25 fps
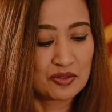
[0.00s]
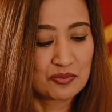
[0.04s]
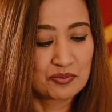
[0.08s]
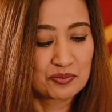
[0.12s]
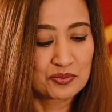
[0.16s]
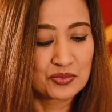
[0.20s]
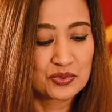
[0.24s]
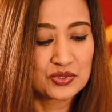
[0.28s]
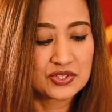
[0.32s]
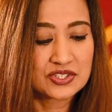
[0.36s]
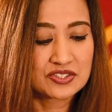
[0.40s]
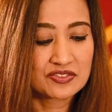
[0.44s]

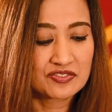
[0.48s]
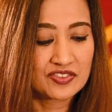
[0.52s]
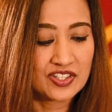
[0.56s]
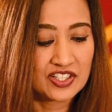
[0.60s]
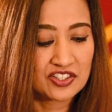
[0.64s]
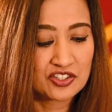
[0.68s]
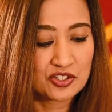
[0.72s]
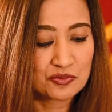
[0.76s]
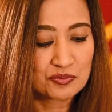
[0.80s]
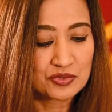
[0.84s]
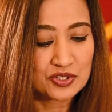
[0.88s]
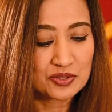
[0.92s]
Most
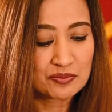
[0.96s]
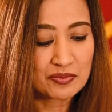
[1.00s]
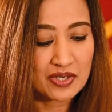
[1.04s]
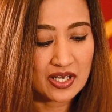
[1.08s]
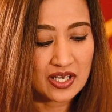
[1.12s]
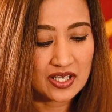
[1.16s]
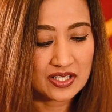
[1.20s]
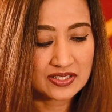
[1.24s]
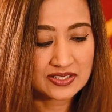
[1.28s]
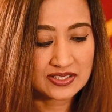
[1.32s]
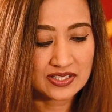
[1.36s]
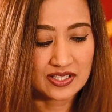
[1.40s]
Venerable
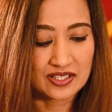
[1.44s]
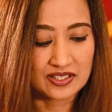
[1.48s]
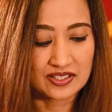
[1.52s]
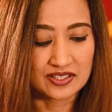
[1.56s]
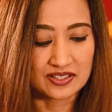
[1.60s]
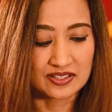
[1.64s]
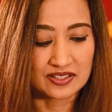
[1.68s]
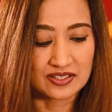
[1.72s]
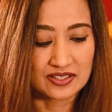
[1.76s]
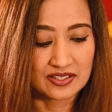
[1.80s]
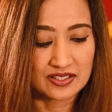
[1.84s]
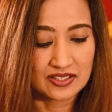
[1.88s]

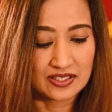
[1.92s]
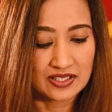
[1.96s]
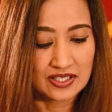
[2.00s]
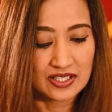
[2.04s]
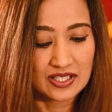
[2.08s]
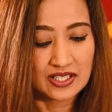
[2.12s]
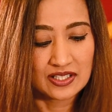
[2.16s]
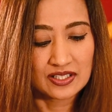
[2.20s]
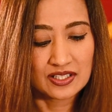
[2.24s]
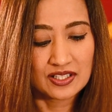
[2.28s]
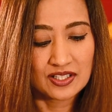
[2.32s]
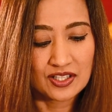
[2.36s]
Mahasangha,
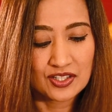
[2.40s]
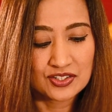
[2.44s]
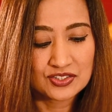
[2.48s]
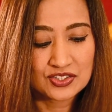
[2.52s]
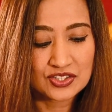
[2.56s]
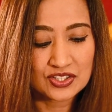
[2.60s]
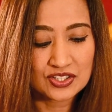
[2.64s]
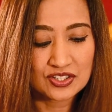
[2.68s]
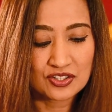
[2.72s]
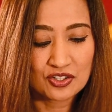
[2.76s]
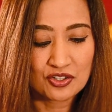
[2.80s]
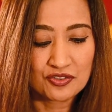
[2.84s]

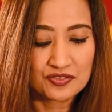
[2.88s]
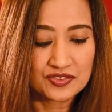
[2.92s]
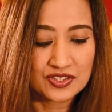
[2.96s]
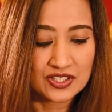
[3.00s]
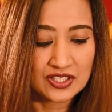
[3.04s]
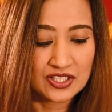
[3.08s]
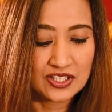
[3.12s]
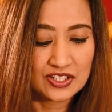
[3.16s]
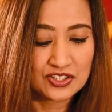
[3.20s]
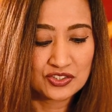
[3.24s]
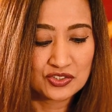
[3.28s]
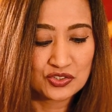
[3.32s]
clergy of the
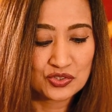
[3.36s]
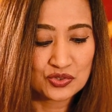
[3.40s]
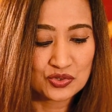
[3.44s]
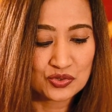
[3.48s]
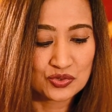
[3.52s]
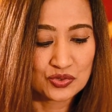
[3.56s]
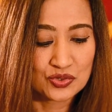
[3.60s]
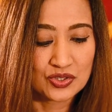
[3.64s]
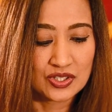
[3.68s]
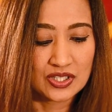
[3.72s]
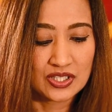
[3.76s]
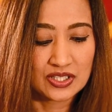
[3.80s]

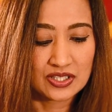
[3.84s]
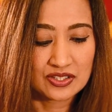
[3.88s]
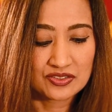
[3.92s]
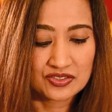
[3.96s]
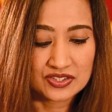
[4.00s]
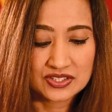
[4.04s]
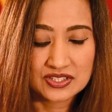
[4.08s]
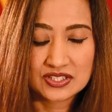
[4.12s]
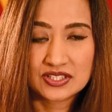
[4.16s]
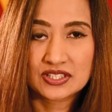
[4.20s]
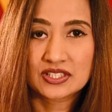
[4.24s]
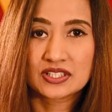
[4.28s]
Hindu,
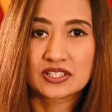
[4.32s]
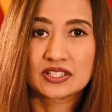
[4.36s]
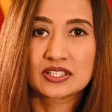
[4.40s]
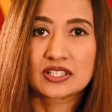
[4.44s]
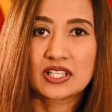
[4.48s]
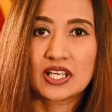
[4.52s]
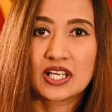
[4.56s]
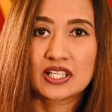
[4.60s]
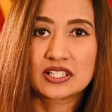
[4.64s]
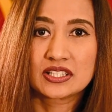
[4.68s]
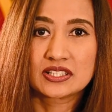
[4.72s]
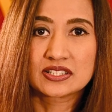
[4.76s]

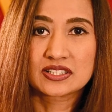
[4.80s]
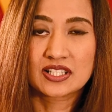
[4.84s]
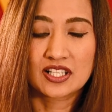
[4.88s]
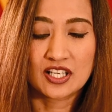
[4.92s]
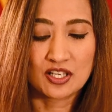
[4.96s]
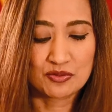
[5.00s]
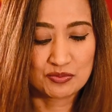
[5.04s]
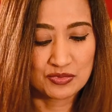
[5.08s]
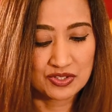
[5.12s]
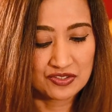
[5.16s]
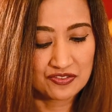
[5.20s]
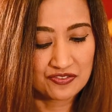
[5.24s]
Christian and
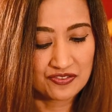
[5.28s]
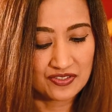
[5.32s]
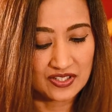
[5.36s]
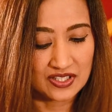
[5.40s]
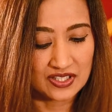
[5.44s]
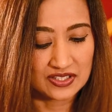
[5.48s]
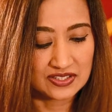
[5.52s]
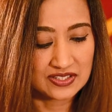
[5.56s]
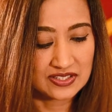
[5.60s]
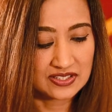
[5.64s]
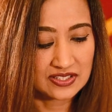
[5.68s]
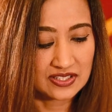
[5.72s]
Islamic
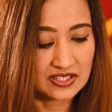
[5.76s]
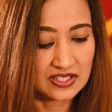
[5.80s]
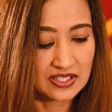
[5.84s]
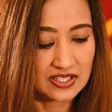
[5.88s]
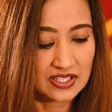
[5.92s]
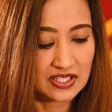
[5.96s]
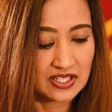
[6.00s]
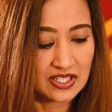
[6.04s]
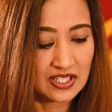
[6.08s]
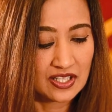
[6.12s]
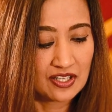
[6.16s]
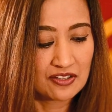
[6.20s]
faiths,
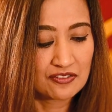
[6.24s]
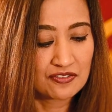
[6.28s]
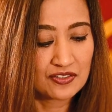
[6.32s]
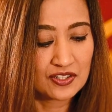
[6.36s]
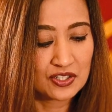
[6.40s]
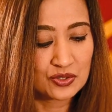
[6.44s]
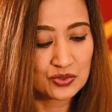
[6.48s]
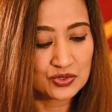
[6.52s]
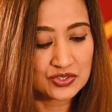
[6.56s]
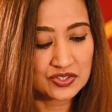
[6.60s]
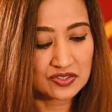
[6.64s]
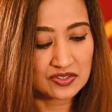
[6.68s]

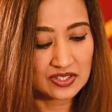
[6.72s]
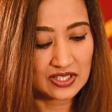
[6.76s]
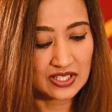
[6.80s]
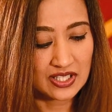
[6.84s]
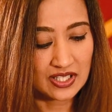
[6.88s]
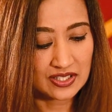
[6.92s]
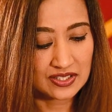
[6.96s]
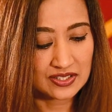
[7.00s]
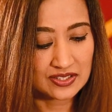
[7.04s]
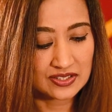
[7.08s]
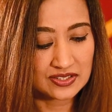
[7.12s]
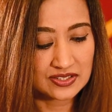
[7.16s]
fellow Sri
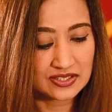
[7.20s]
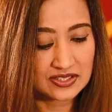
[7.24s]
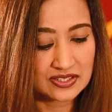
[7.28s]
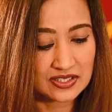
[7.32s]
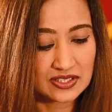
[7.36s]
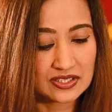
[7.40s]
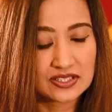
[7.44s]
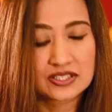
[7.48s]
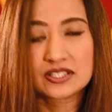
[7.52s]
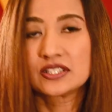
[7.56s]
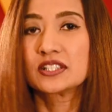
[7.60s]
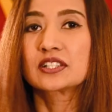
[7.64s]
Lankans,
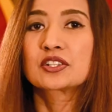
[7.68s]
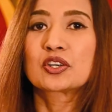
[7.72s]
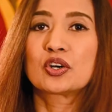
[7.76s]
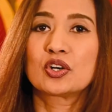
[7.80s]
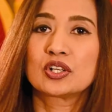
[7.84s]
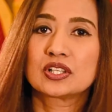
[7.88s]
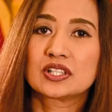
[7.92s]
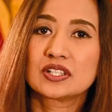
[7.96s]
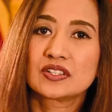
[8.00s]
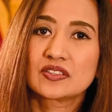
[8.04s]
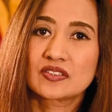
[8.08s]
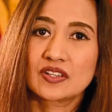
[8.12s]
dear
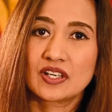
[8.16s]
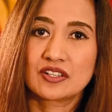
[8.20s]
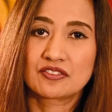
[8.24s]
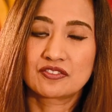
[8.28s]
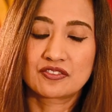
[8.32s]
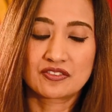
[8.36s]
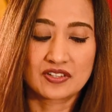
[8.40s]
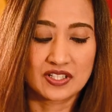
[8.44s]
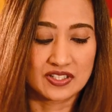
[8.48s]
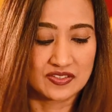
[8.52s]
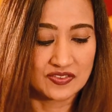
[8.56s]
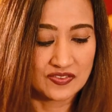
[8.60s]
colleagues and
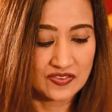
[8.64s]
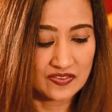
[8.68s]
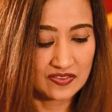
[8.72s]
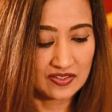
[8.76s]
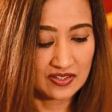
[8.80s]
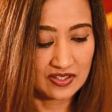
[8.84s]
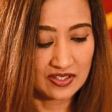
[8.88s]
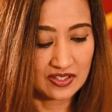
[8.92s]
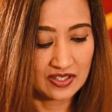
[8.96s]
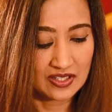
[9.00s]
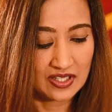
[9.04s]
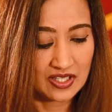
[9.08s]
friends,
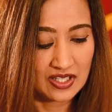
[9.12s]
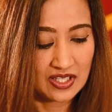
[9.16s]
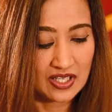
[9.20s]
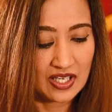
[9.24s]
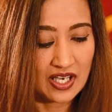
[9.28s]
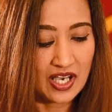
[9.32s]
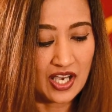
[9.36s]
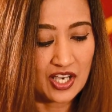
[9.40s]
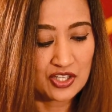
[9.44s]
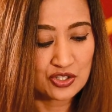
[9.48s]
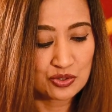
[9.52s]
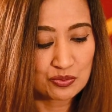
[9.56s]

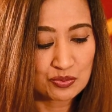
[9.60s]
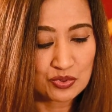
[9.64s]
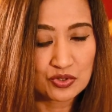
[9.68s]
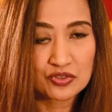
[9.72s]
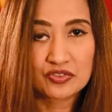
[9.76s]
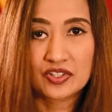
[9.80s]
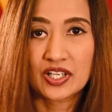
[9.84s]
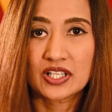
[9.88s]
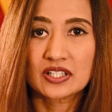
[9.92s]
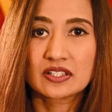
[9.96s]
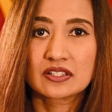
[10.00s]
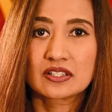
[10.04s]

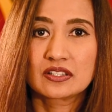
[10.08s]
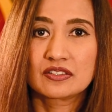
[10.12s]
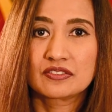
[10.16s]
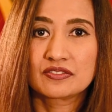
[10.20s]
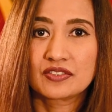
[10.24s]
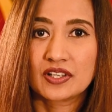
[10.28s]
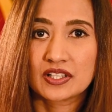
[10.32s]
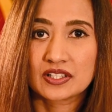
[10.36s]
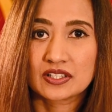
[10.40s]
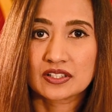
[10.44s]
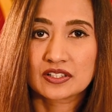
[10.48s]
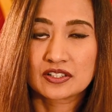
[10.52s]
Ayubovan,
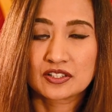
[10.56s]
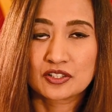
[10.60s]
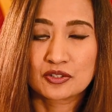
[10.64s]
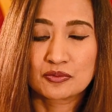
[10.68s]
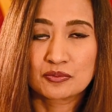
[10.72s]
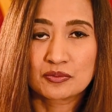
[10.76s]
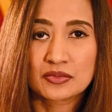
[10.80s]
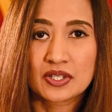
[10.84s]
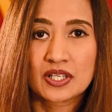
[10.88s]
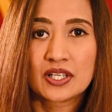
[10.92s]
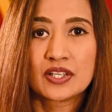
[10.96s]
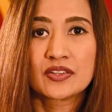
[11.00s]

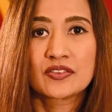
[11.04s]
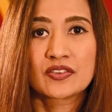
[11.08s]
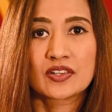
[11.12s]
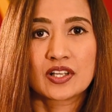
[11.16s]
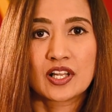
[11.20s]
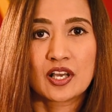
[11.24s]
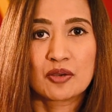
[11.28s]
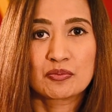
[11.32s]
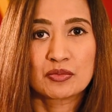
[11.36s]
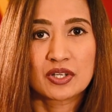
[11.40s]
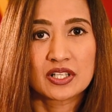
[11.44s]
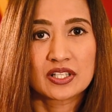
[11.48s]
Vanakkam,
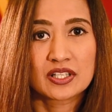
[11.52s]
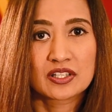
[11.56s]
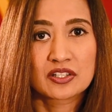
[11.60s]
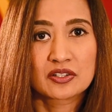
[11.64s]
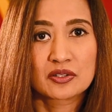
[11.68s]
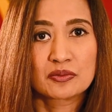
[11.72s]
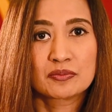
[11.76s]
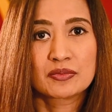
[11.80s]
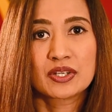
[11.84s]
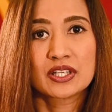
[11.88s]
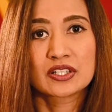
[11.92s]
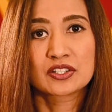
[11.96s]
Salam
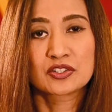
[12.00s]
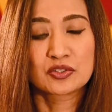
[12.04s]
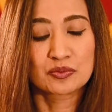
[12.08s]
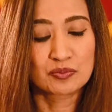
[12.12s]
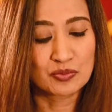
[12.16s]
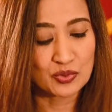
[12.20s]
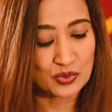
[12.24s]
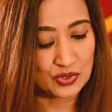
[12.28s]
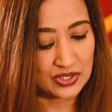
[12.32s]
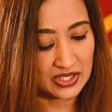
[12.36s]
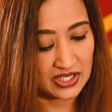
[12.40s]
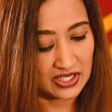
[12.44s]
Alaikum and good
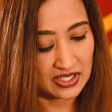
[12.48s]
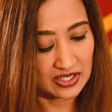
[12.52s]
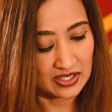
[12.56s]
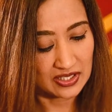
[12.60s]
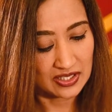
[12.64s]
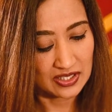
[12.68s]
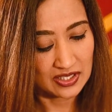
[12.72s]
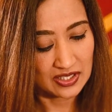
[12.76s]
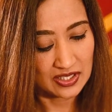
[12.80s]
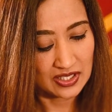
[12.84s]
morning.